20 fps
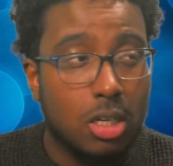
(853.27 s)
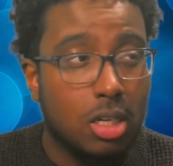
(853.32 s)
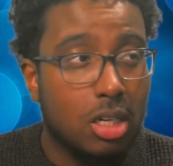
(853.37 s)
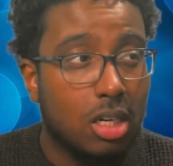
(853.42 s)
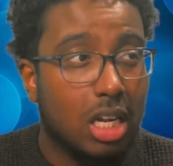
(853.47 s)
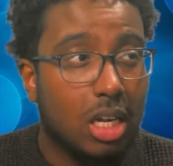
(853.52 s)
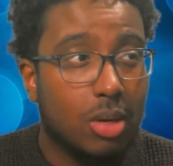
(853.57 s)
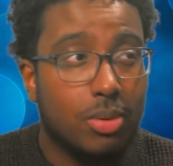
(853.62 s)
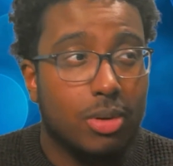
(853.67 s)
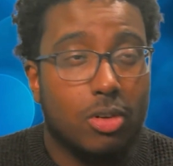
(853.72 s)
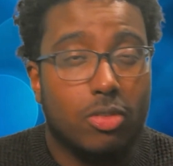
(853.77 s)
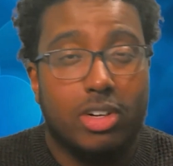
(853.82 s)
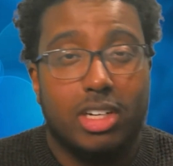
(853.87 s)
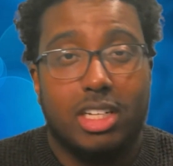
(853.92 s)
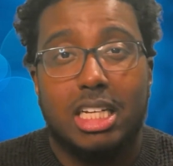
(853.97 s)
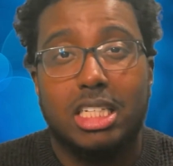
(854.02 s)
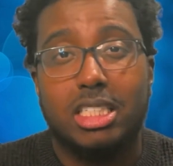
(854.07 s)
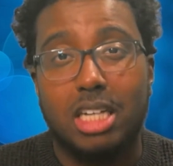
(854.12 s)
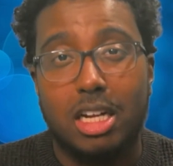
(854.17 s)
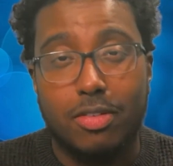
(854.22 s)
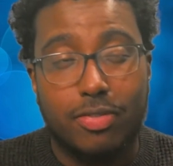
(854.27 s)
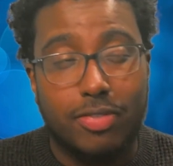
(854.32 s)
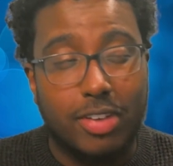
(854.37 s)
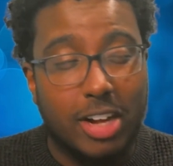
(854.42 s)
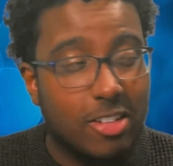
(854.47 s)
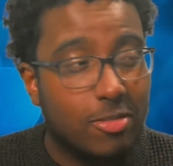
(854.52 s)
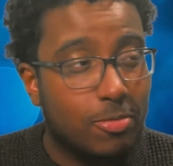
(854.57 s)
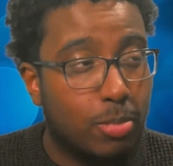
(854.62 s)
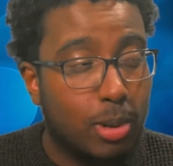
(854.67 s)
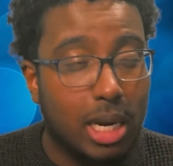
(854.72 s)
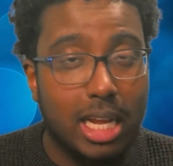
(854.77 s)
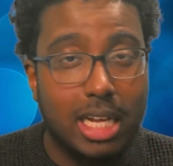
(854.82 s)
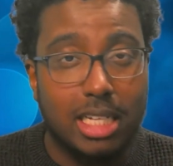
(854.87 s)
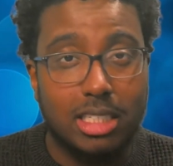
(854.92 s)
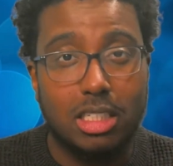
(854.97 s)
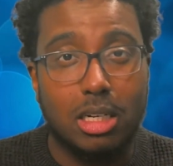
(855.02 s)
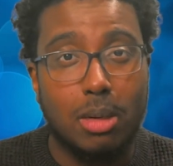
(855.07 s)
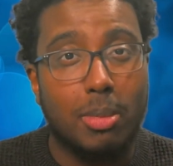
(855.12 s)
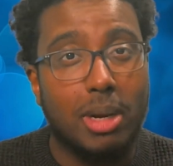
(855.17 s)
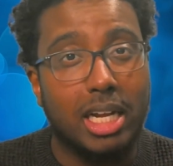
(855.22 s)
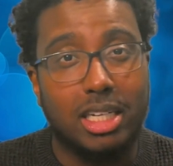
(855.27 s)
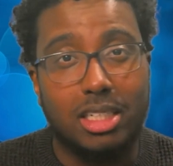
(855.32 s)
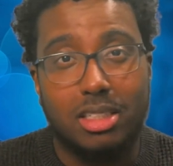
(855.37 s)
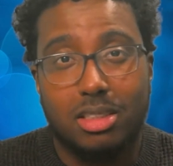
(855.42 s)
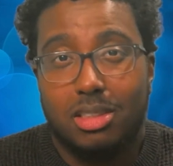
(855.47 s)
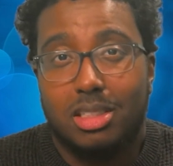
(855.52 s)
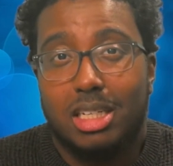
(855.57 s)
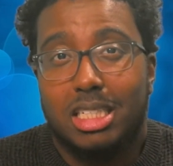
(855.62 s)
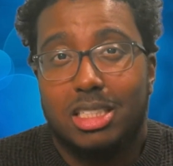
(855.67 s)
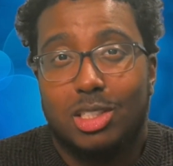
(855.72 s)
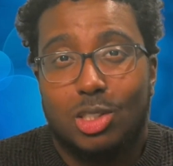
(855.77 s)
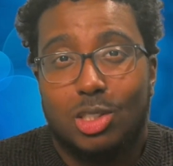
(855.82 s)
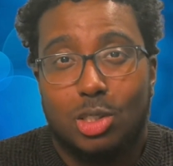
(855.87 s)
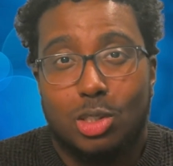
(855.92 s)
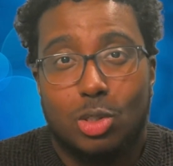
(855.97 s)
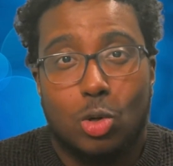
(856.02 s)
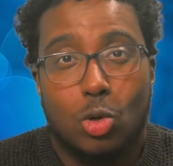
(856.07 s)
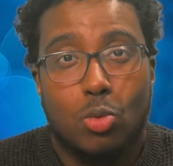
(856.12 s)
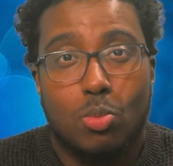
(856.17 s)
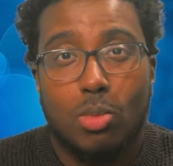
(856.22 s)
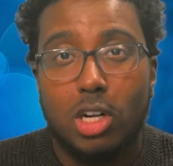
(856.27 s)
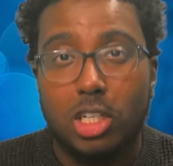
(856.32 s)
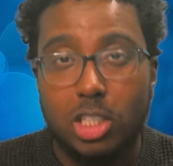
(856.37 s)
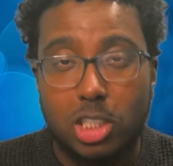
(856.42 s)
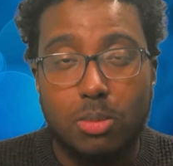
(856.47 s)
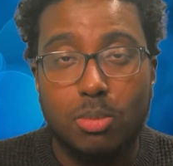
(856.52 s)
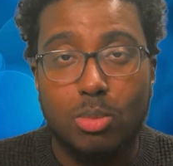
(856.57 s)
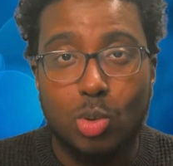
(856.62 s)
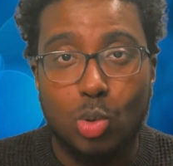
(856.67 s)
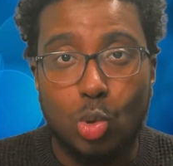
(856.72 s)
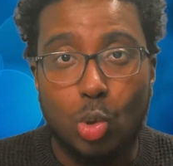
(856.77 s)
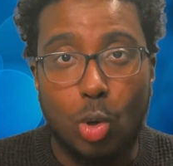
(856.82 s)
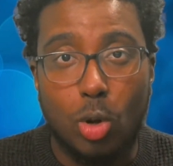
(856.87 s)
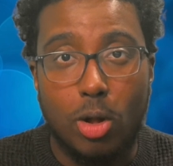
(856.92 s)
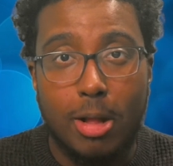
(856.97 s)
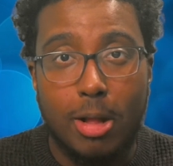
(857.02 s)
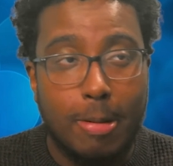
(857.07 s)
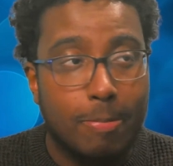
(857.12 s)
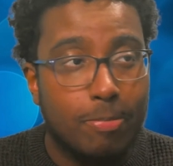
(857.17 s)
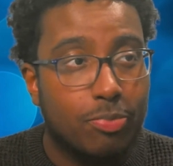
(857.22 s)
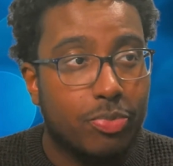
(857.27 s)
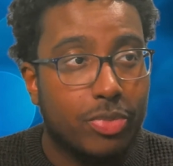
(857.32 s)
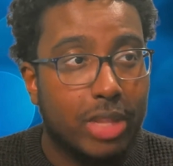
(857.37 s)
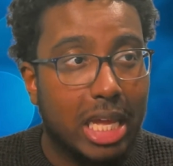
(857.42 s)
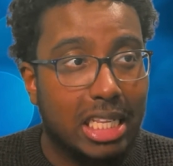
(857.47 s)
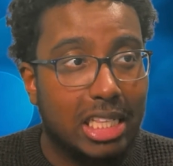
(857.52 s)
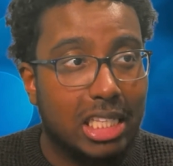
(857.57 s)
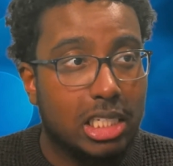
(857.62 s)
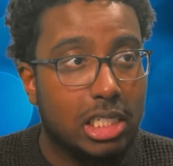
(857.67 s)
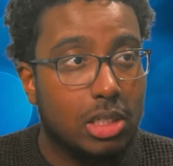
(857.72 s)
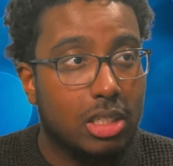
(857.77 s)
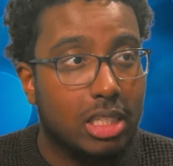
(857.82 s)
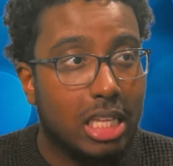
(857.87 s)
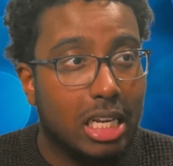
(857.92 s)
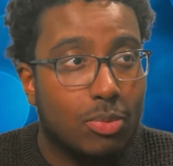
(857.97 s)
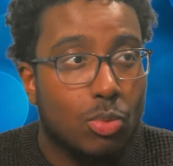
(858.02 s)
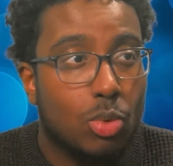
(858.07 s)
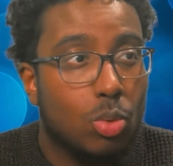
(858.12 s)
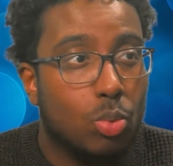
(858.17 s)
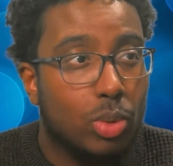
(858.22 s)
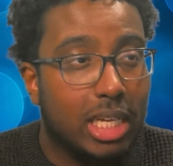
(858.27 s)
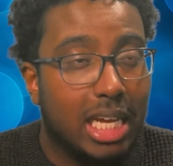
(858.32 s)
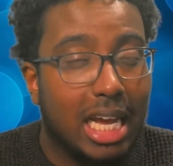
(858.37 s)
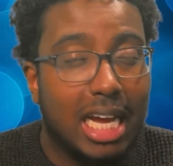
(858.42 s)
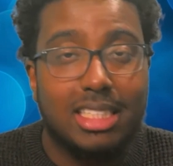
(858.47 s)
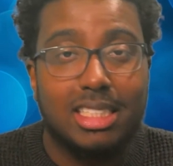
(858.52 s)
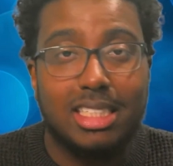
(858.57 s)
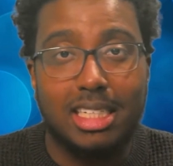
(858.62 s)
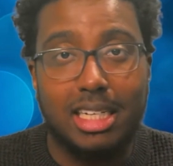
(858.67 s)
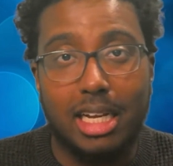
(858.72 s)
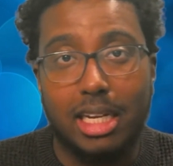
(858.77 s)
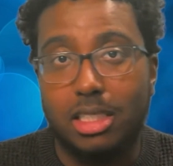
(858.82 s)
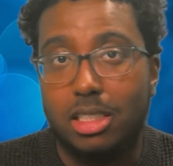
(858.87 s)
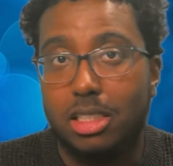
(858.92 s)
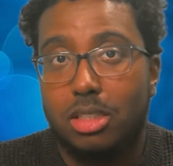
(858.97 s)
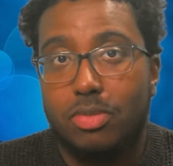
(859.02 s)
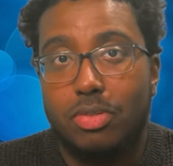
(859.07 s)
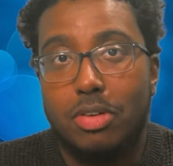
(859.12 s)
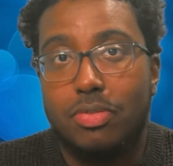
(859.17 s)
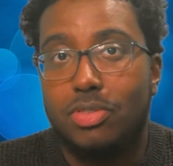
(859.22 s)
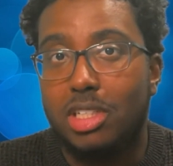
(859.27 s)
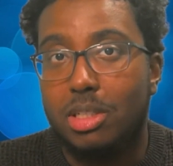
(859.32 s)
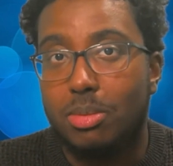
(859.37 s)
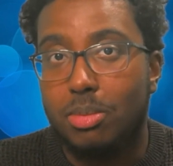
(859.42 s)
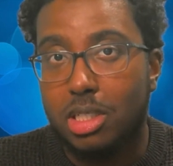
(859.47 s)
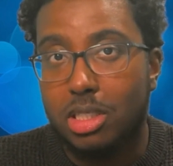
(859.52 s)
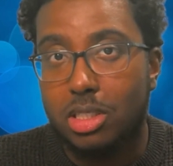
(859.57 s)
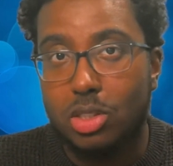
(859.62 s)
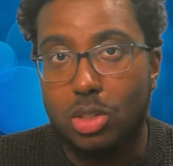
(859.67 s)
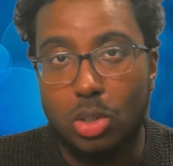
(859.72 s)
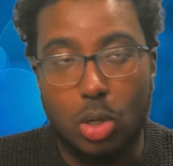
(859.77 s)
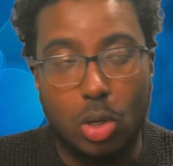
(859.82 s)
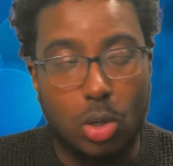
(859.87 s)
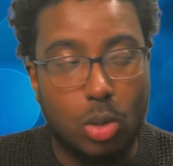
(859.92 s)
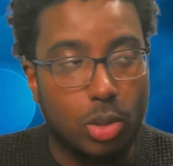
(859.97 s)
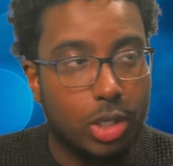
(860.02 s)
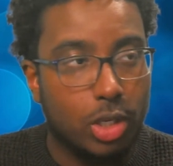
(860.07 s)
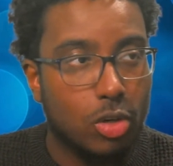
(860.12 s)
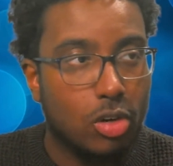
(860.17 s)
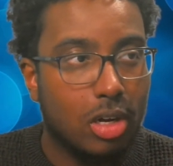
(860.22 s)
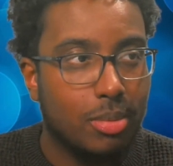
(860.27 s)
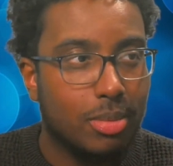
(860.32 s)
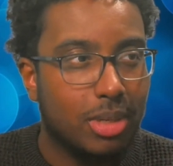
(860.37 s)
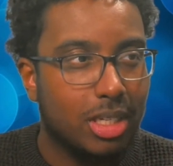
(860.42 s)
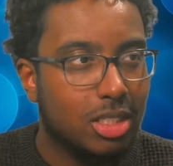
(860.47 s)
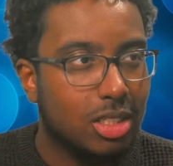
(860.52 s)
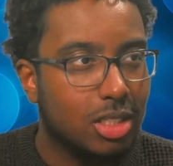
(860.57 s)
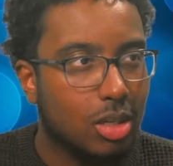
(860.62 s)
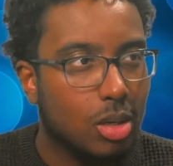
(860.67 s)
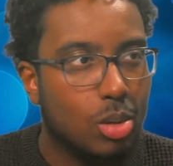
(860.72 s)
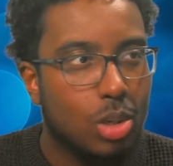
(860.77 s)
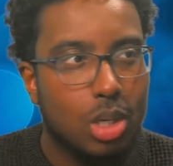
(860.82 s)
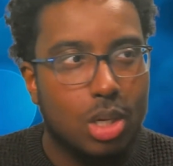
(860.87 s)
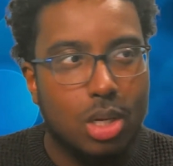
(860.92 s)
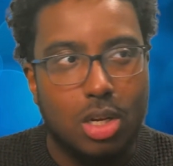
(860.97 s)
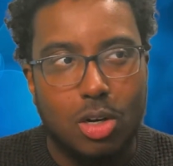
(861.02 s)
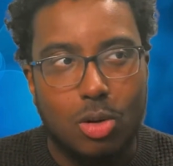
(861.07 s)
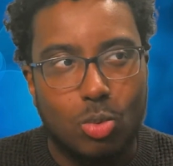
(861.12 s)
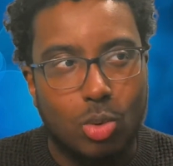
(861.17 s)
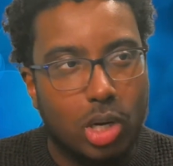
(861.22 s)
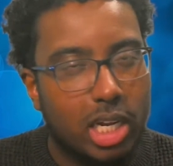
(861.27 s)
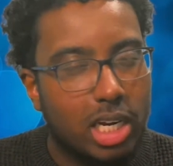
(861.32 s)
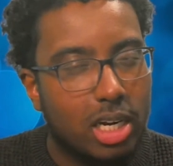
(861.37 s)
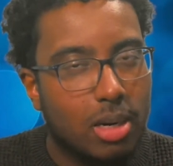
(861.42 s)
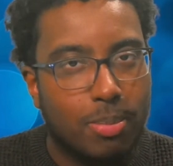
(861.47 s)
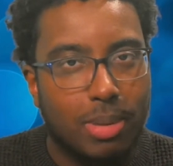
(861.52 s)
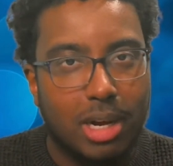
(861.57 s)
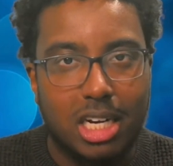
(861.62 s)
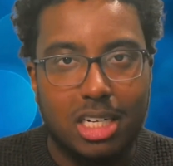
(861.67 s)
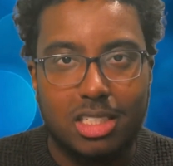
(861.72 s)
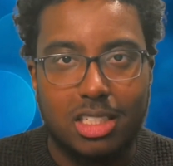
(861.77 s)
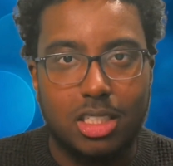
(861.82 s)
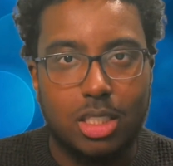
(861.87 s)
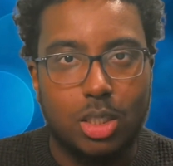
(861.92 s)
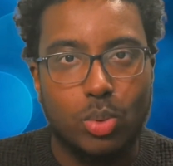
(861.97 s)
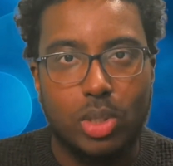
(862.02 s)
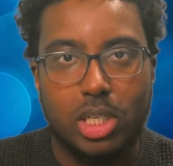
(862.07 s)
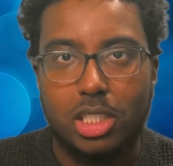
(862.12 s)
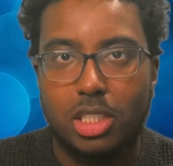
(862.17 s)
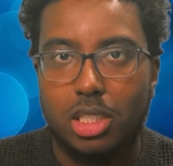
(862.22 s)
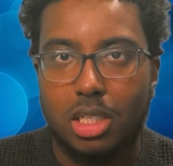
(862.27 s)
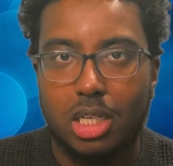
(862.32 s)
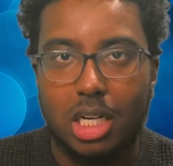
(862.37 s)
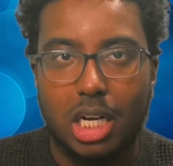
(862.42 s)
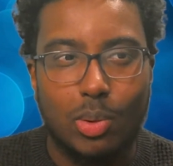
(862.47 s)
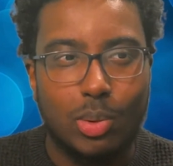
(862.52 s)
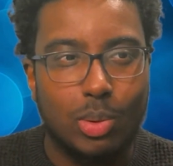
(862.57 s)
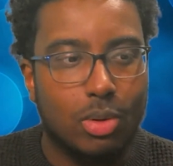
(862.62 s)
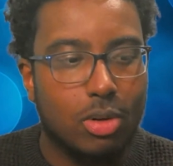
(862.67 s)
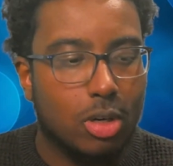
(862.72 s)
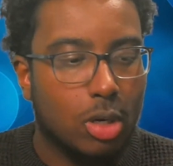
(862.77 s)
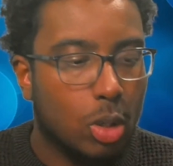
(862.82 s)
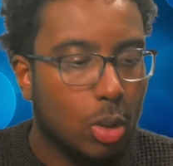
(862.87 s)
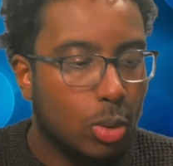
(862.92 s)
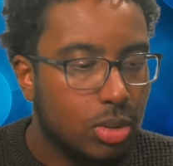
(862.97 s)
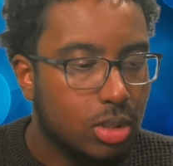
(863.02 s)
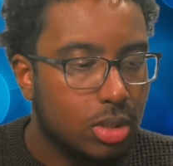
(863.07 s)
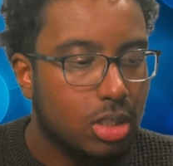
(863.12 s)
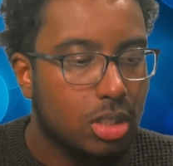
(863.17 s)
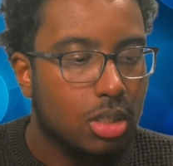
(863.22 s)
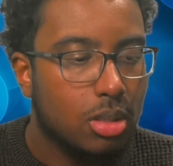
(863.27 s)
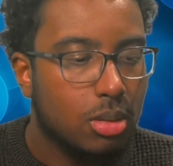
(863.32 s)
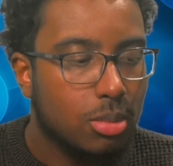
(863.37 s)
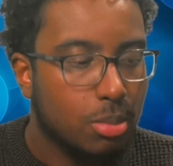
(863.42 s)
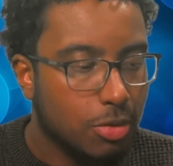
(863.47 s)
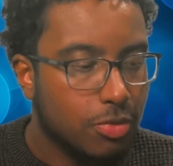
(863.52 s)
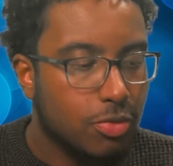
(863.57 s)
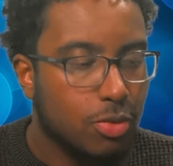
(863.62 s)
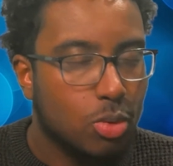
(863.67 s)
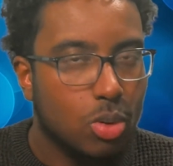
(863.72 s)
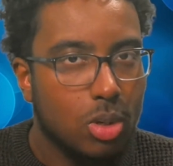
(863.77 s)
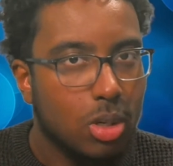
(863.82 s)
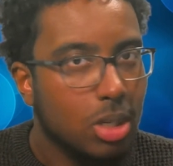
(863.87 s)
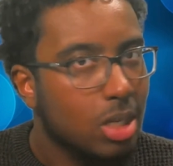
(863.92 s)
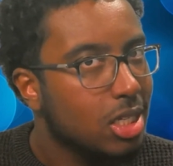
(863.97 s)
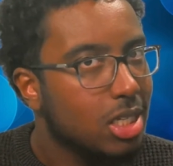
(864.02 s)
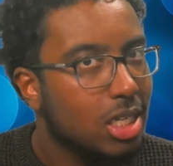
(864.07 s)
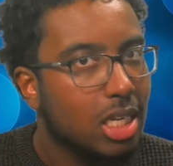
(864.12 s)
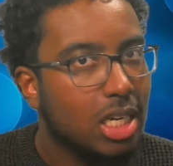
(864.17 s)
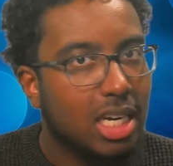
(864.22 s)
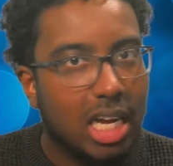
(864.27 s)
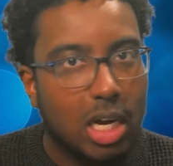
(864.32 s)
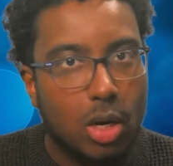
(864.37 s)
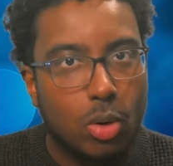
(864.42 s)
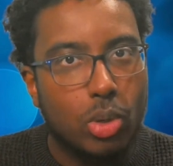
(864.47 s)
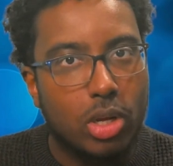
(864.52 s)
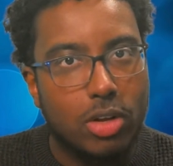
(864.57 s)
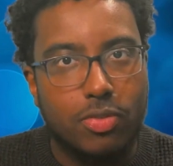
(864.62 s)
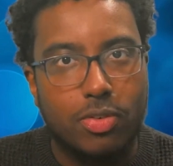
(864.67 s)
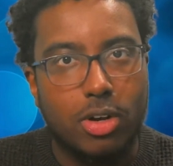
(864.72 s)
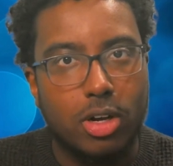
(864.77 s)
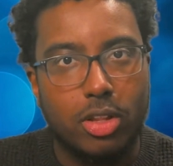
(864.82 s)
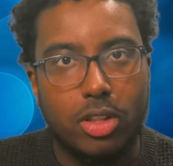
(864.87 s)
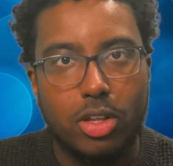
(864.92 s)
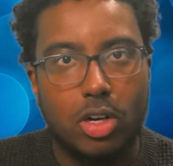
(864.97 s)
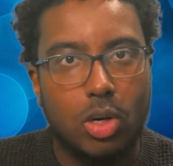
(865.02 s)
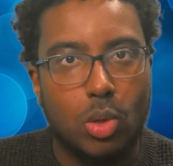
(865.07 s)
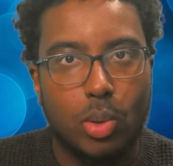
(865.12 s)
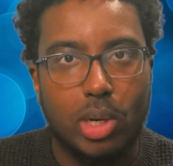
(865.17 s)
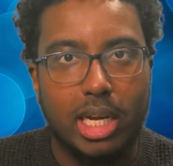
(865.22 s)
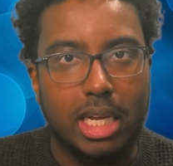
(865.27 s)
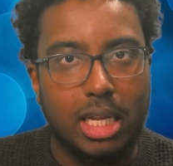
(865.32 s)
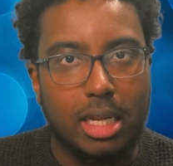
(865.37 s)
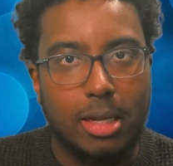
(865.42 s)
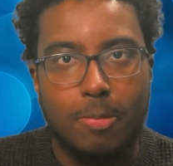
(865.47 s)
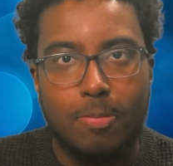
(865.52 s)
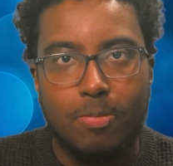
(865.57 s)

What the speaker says: Like that's like 5 players, and I'm like, that's so much more than what we had to get just 15 months ago. You know what I mean? So we're in a bad situation now. We were close before, now we're further away.